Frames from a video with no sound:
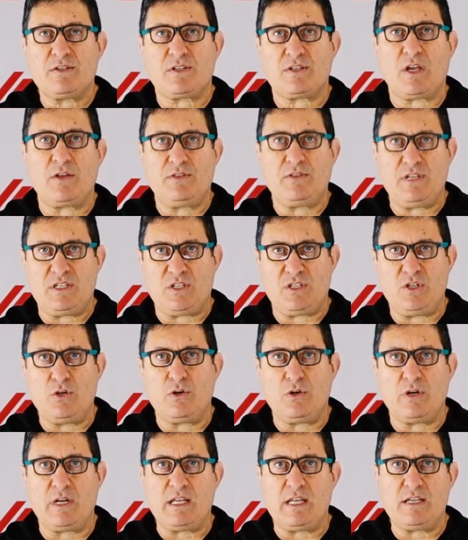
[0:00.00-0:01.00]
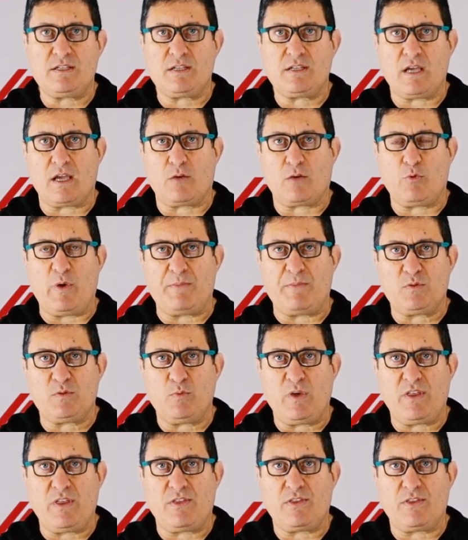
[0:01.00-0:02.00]
So this unit is equipped
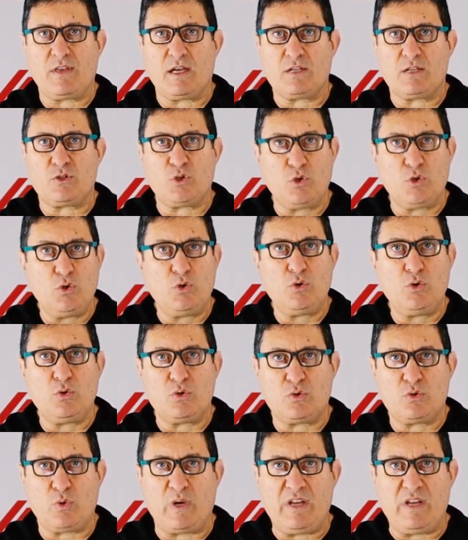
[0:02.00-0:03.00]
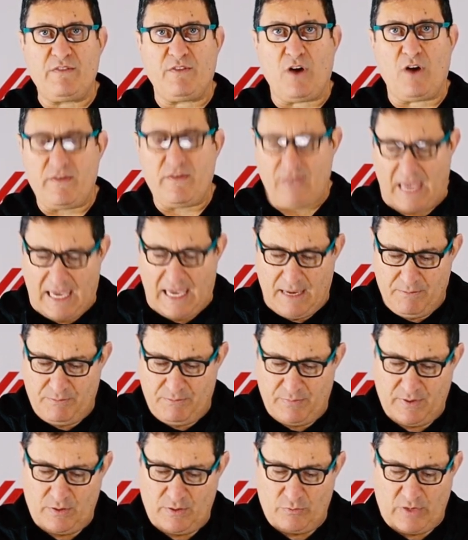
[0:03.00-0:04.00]
with two 25
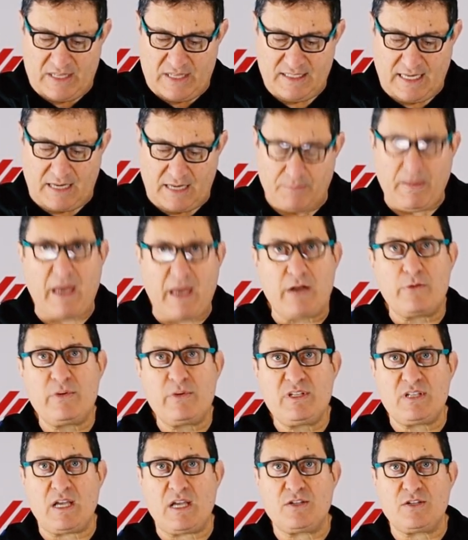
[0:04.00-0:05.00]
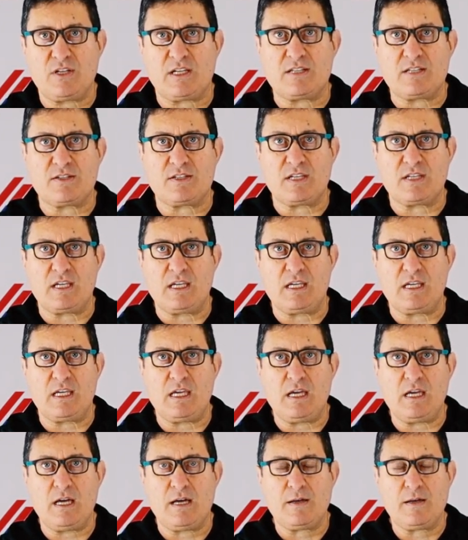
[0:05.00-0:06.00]
amp RedTech batteries, as you can see
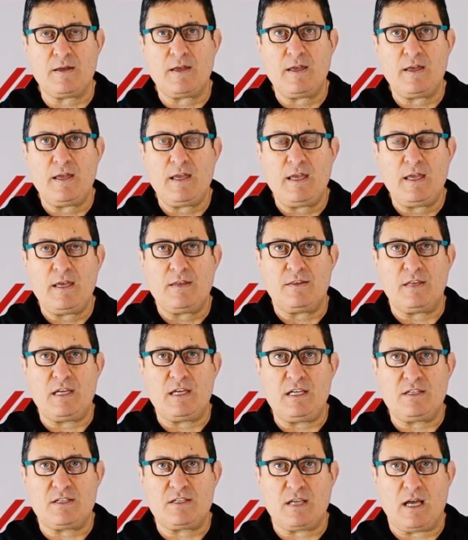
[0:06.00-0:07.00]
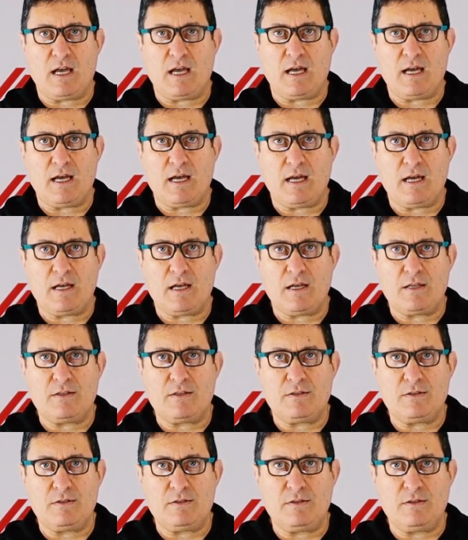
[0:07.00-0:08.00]
here. These are
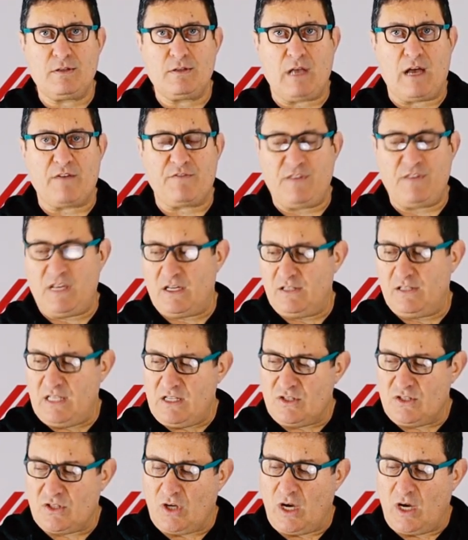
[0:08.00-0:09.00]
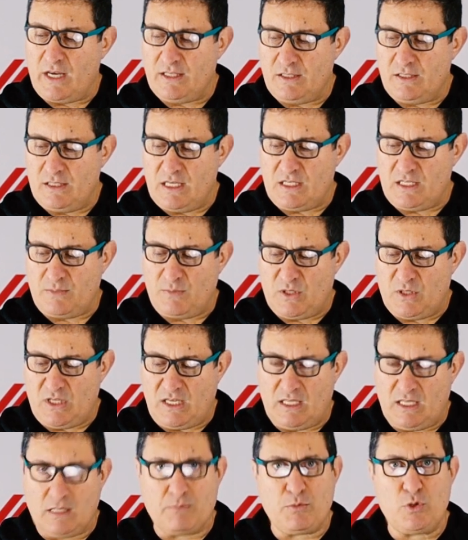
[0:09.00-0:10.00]
fitted inside this
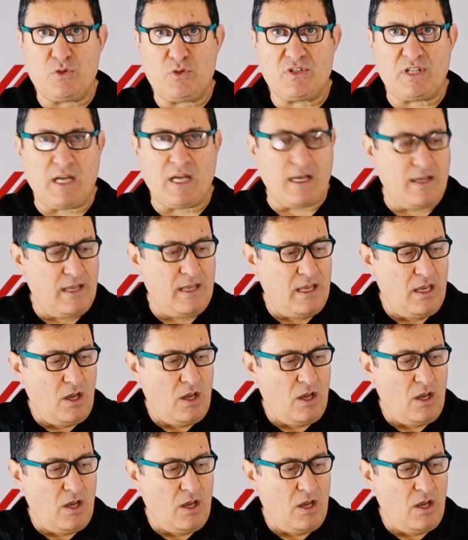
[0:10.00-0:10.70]
particular booster.